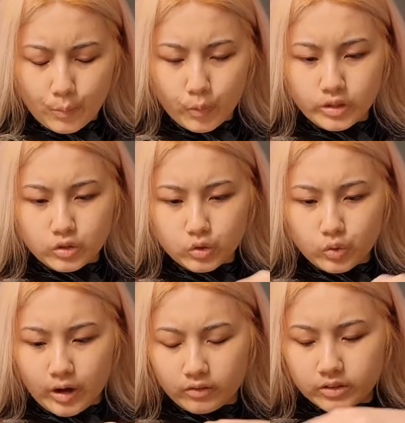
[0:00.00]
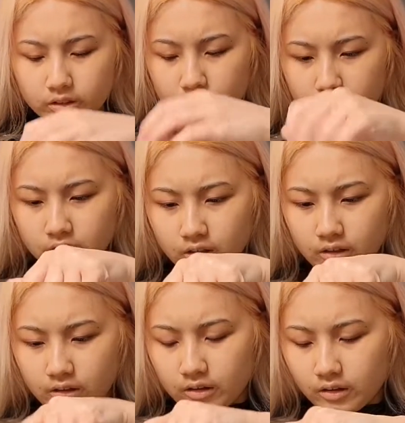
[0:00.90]
0.2 ounces
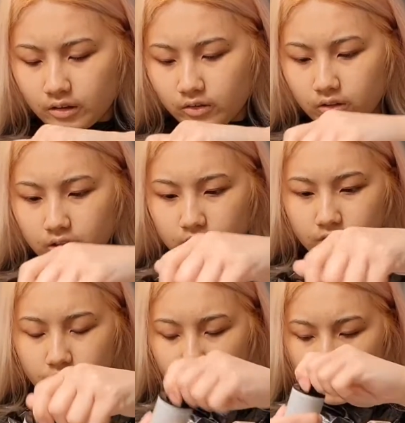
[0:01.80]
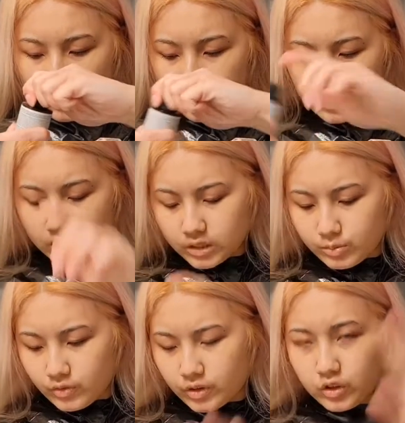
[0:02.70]
of this first. 6
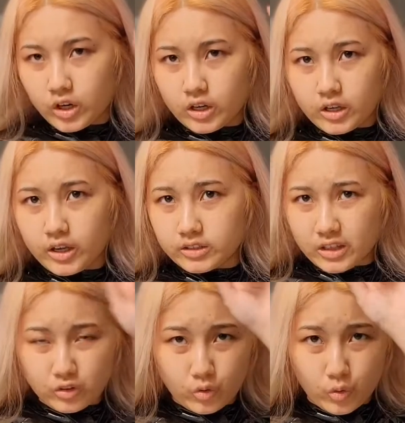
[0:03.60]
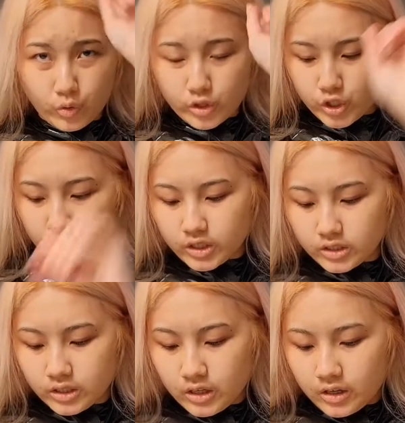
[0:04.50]
BV to kind of cancel out the
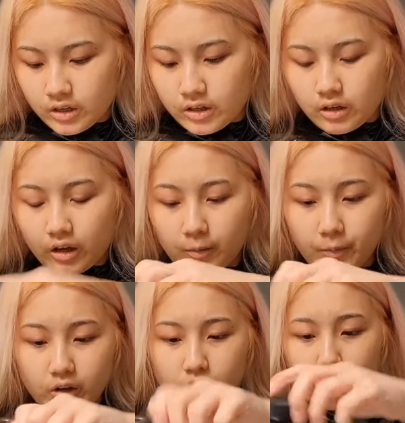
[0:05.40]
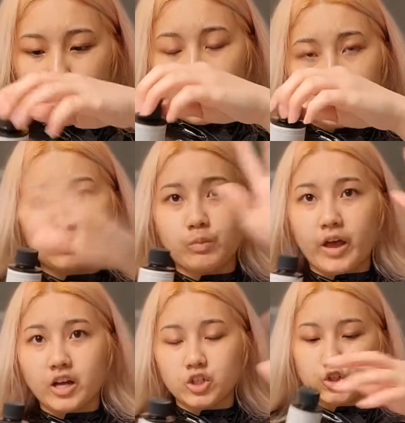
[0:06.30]
oranginess. I do want to have some
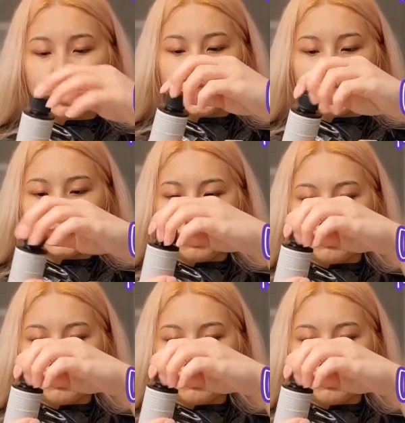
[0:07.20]
ash in there, so